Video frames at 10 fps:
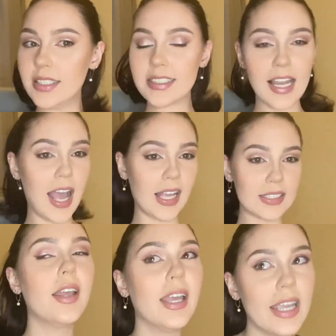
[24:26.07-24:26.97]

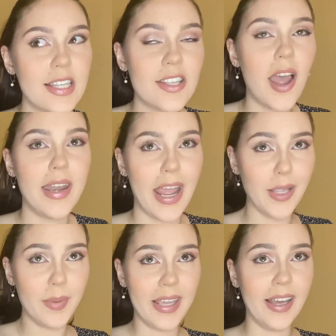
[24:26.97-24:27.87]
Nice. Insert
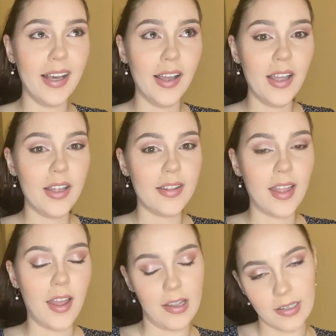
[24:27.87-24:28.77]
name here,
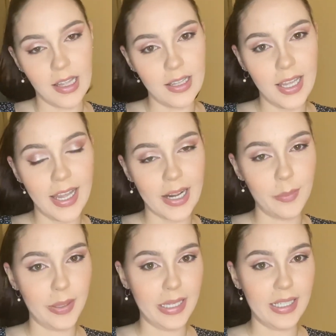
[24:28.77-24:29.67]
the hair
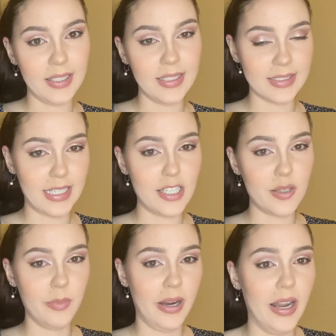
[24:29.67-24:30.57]
company
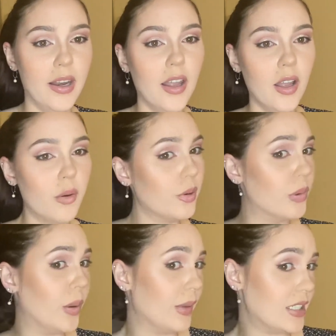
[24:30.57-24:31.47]
extension brand would
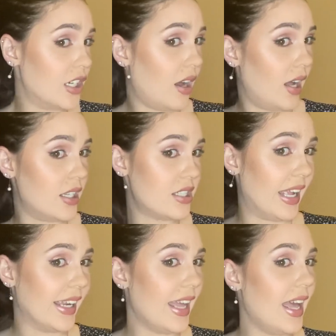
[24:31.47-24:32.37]
probably charge
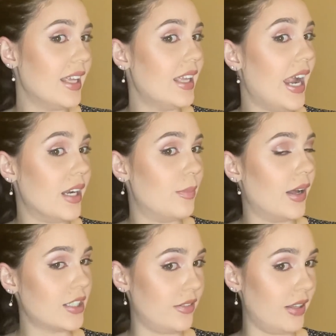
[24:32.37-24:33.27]
like 80
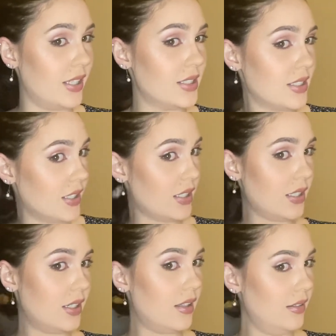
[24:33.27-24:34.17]
bucks for this.
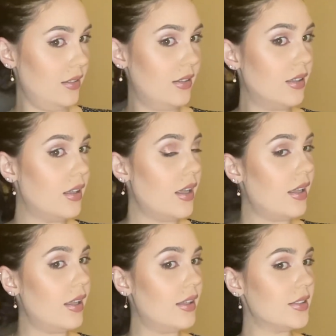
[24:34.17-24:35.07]

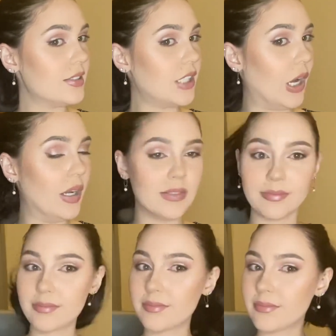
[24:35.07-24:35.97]
So
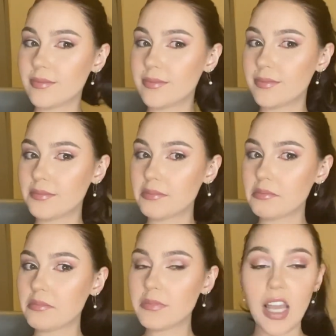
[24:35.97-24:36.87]

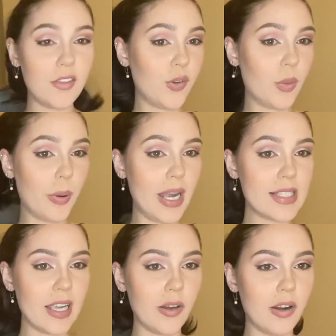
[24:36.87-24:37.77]
for the
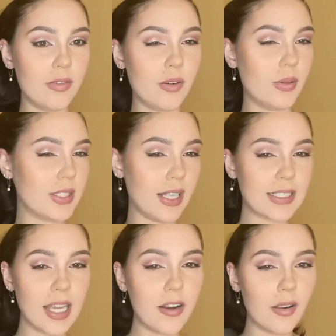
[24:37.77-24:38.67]
price I got it for, was it like
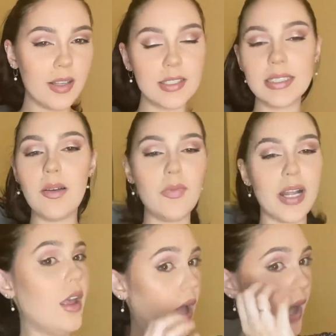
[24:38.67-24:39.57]
$10 or
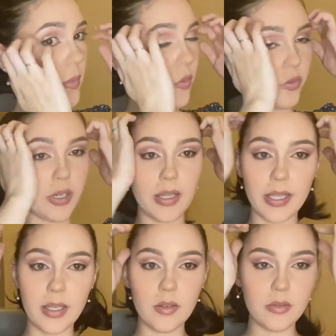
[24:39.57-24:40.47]
something? I'm
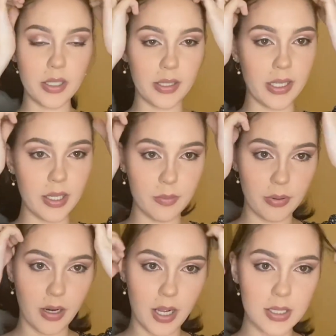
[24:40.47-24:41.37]
really, really
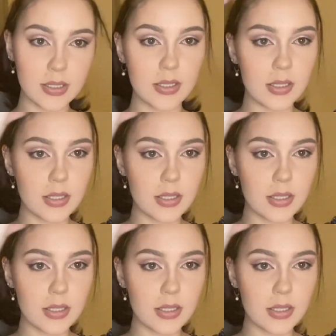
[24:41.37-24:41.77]
impressed.